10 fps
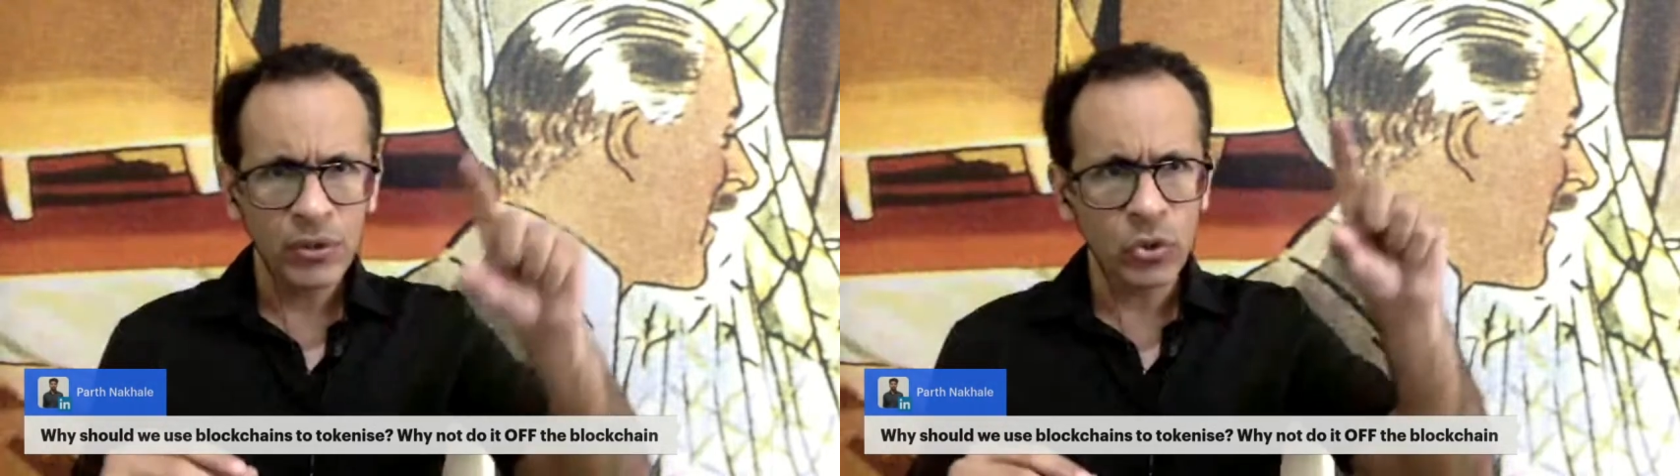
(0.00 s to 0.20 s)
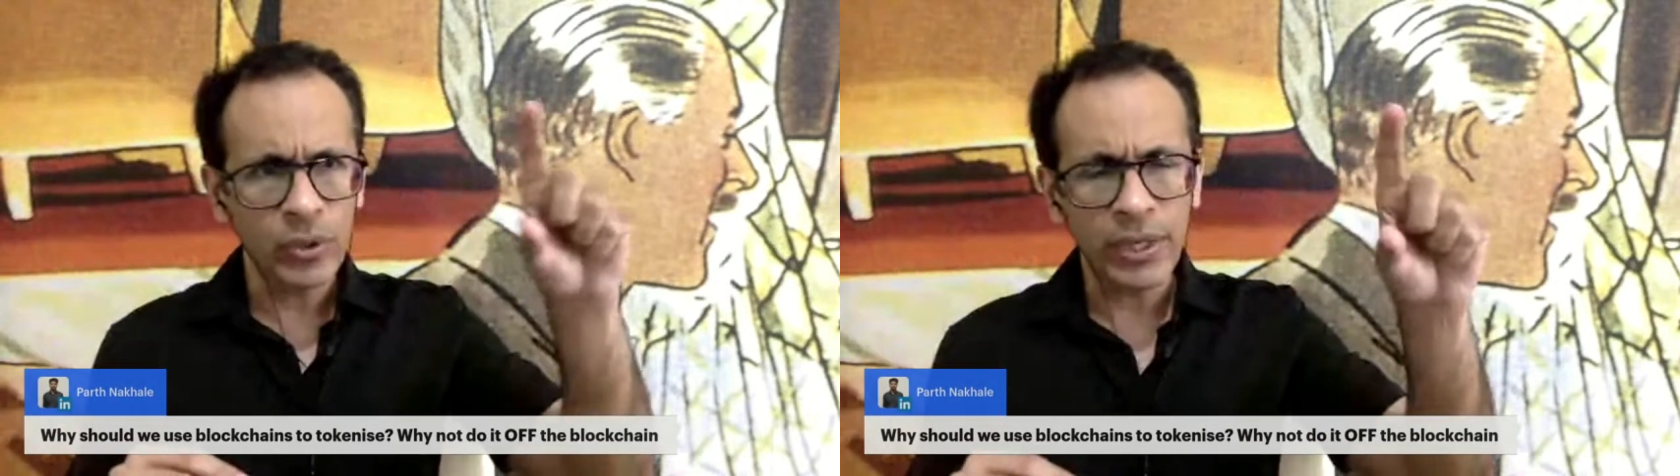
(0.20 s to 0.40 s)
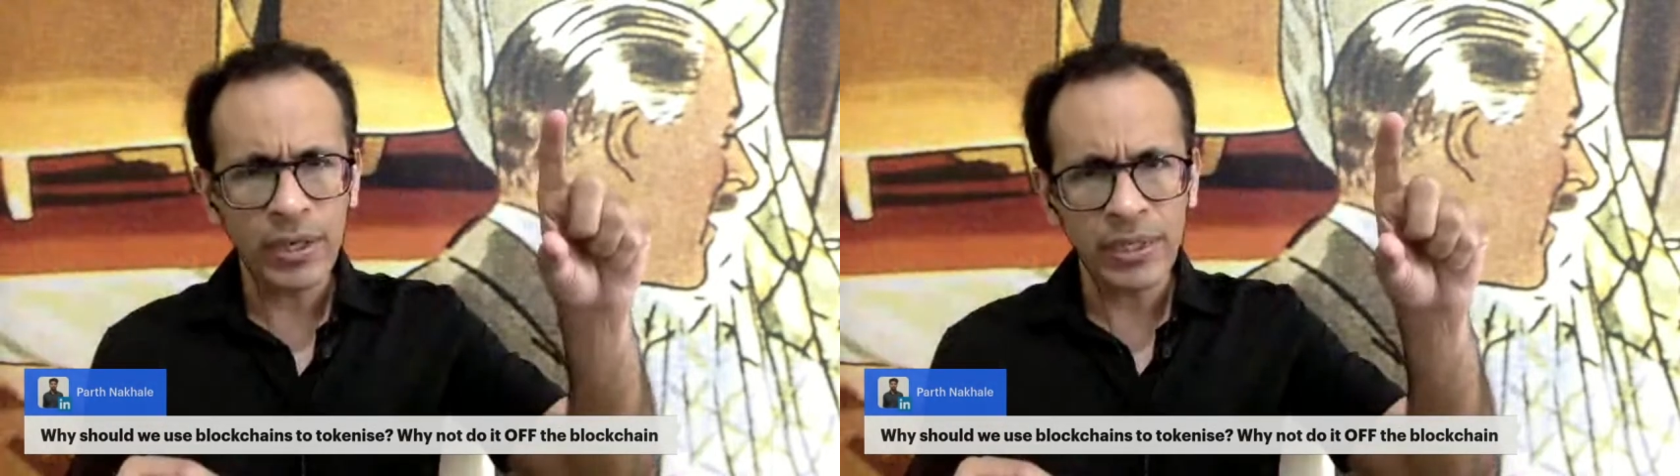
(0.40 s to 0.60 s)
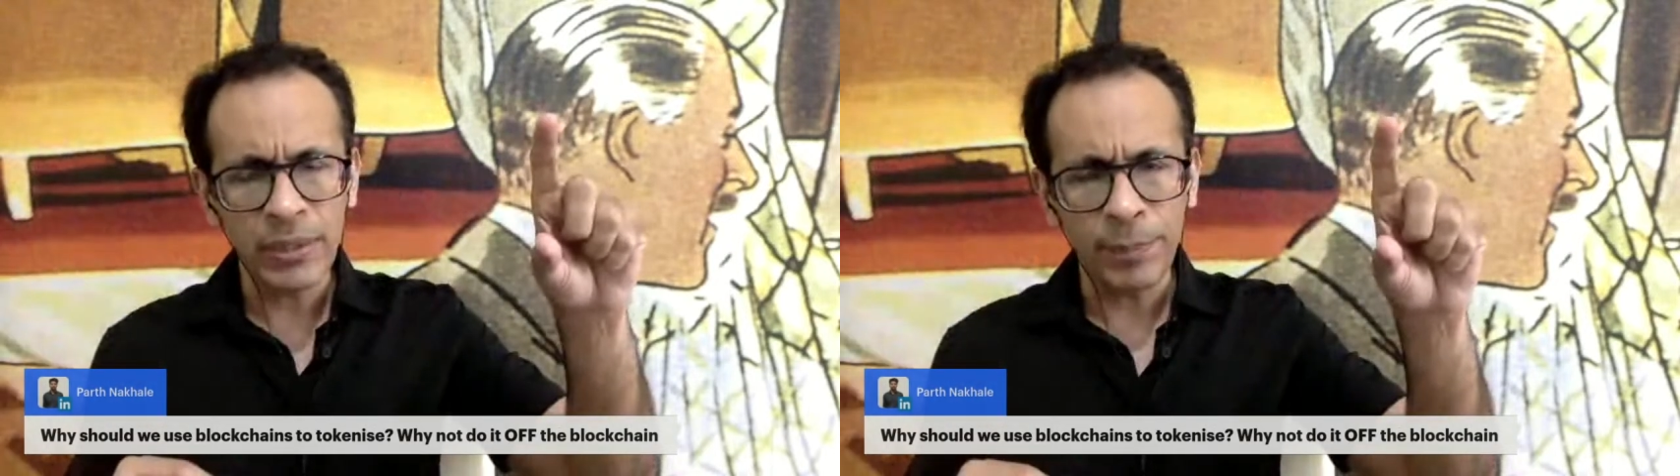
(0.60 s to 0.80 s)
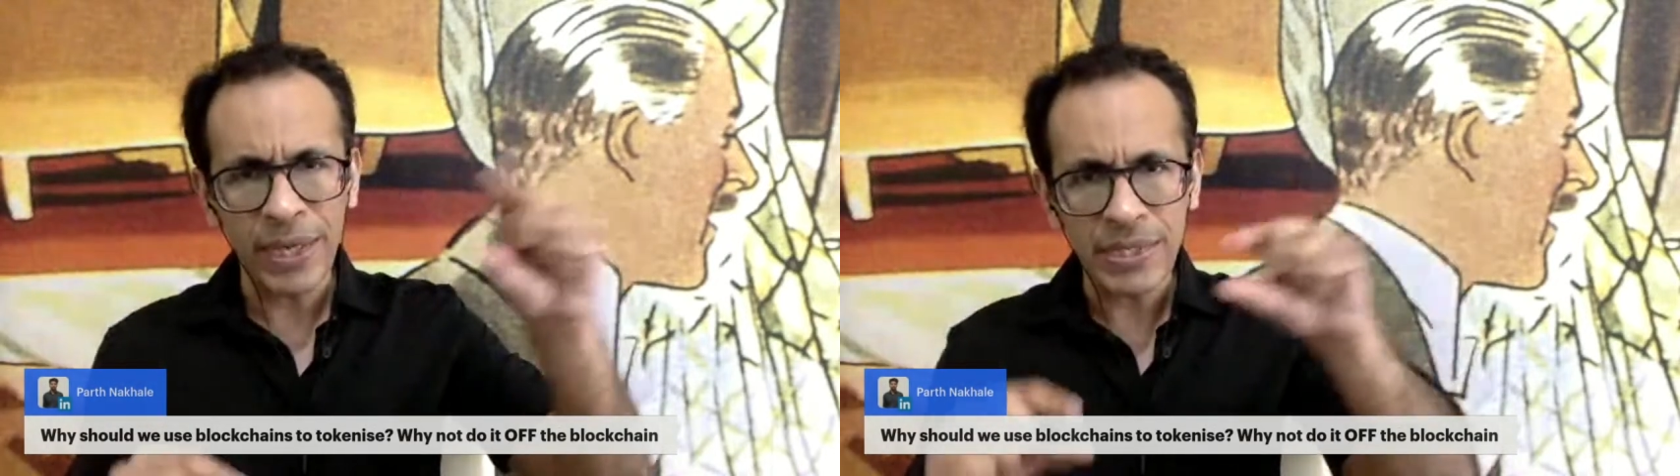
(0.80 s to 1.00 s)
You can
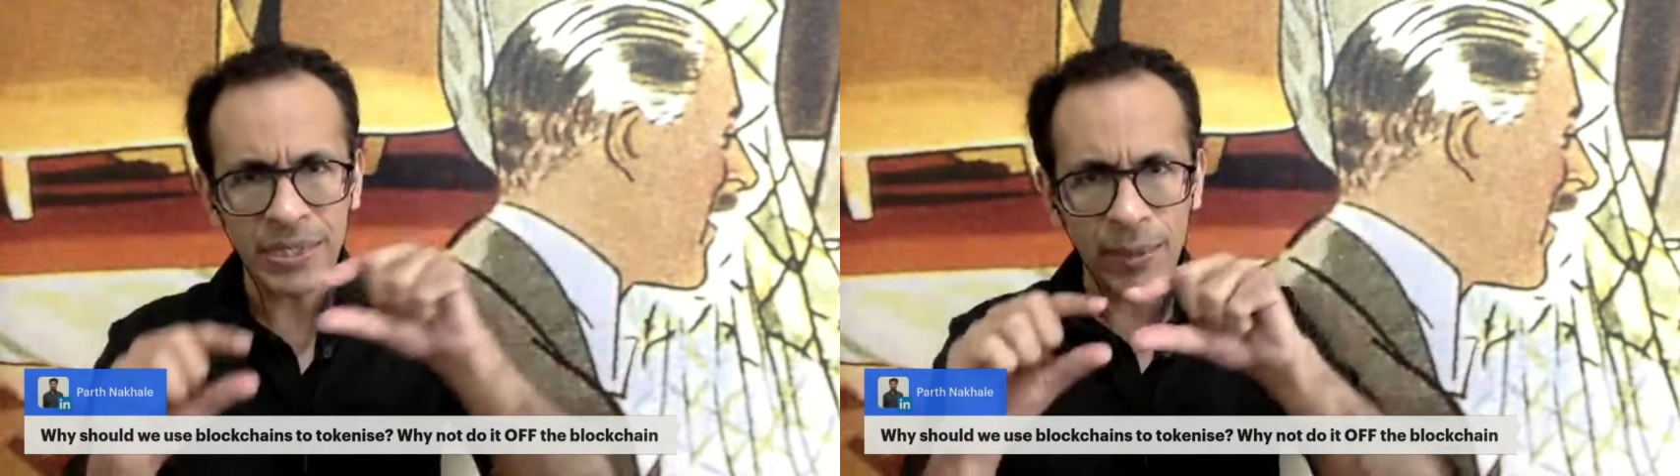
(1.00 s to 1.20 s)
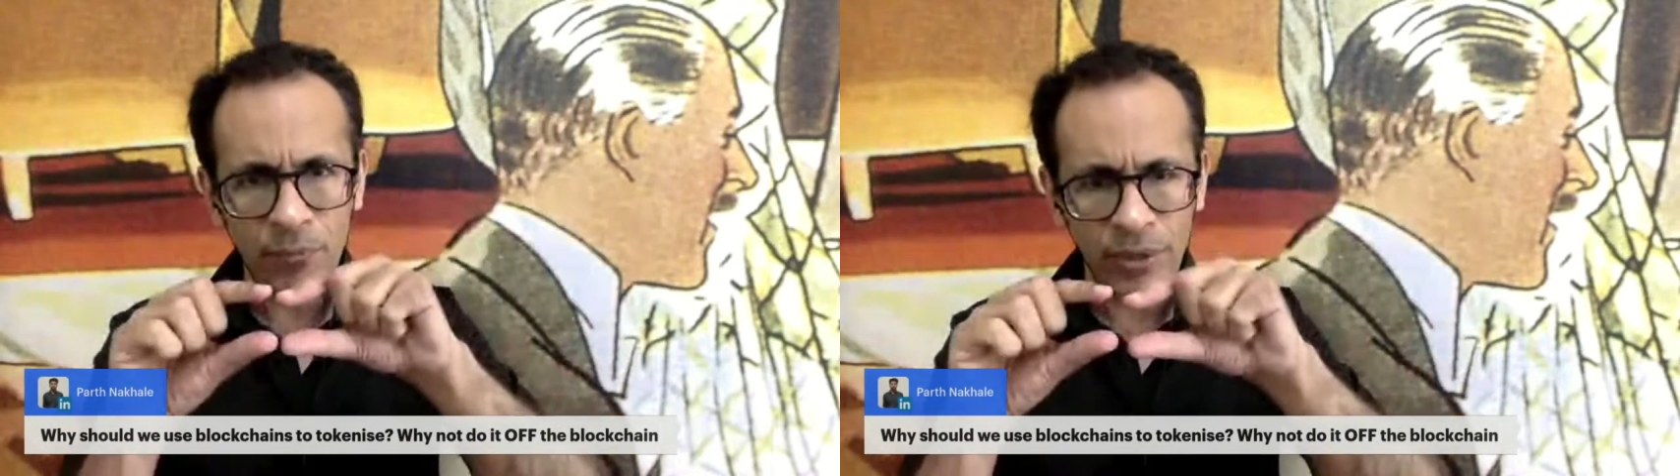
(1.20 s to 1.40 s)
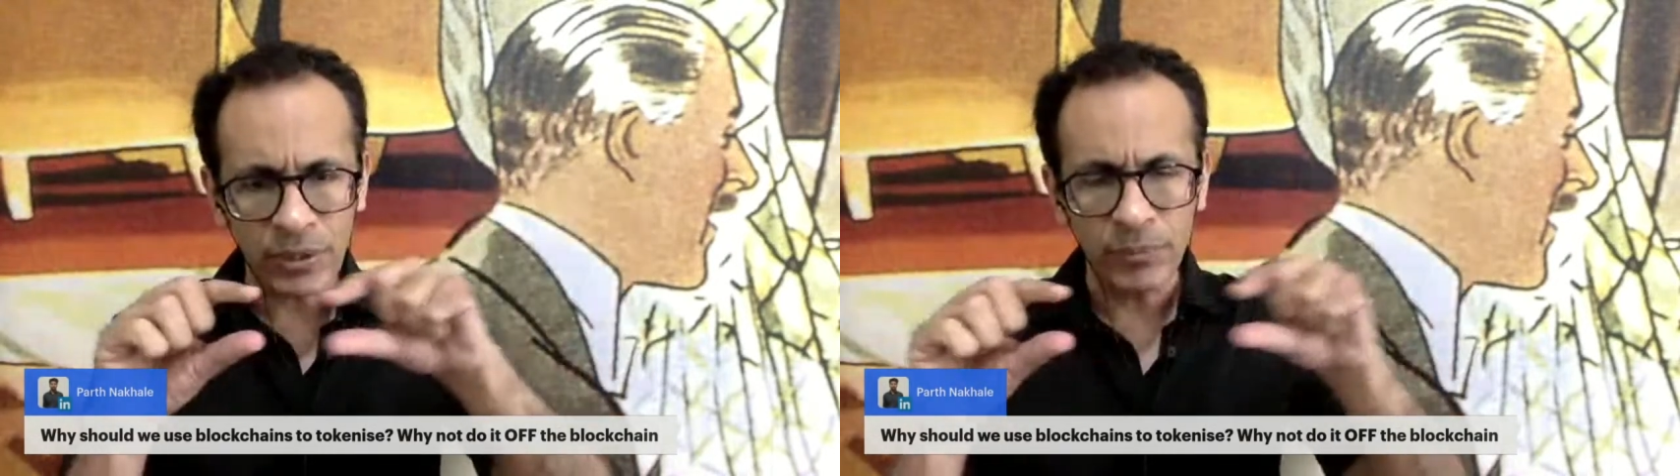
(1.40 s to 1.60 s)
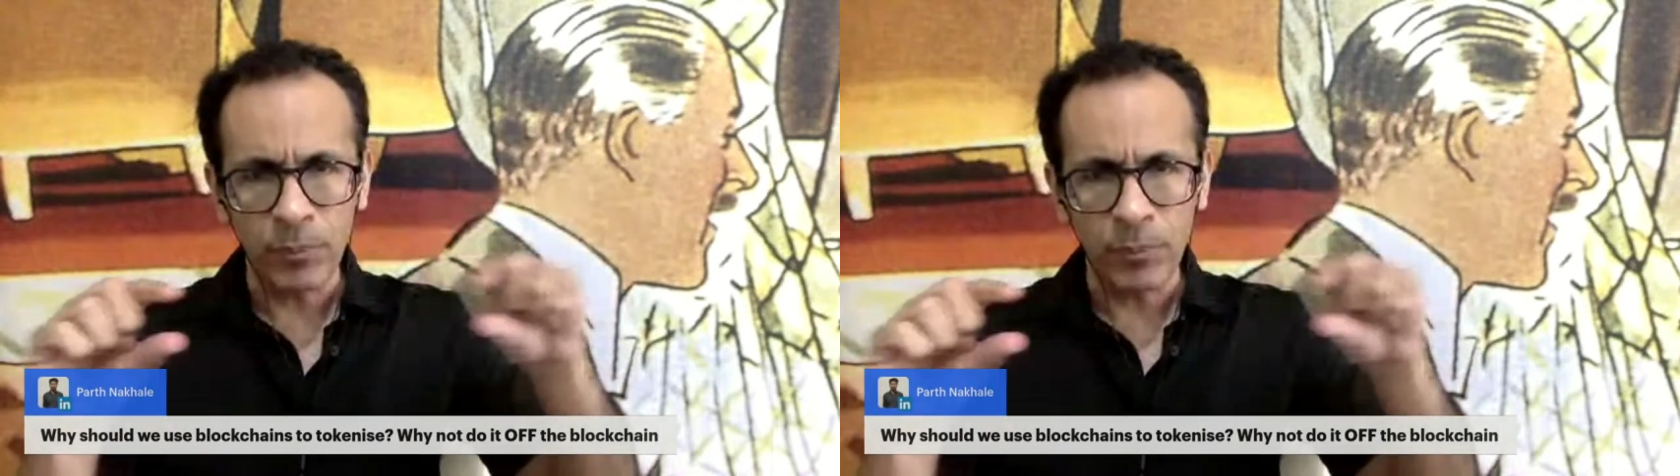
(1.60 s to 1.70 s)
replace them with